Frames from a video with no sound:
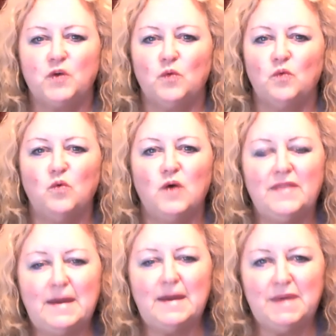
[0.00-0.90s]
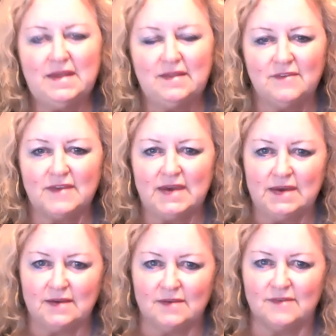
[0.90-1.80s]
What that means
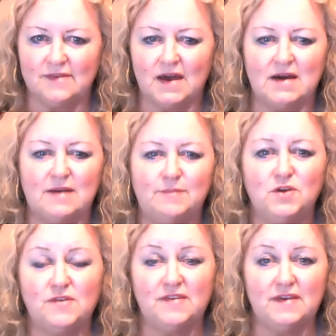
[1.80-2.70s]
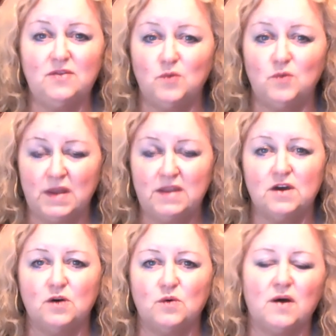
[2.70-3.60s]
is, you see the
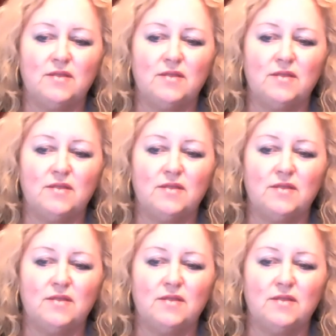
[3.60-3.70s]
window.